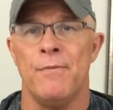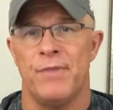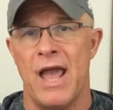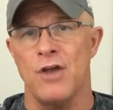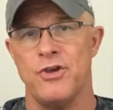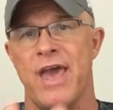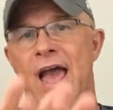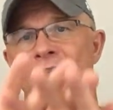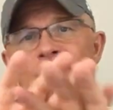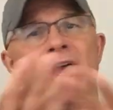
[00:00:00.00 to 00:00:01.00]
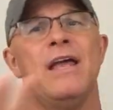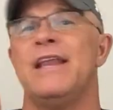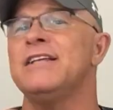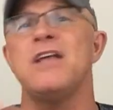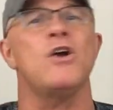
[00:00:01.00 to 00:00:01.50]
Now you have,
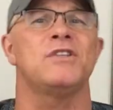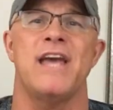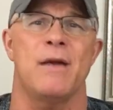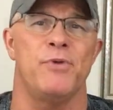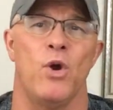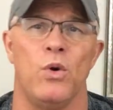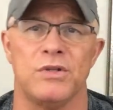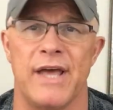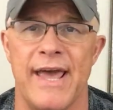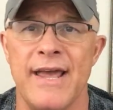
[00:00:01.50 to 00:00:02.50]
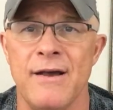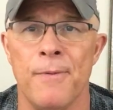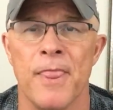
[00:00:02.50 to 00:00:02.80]
and it's not going to take up your whole day.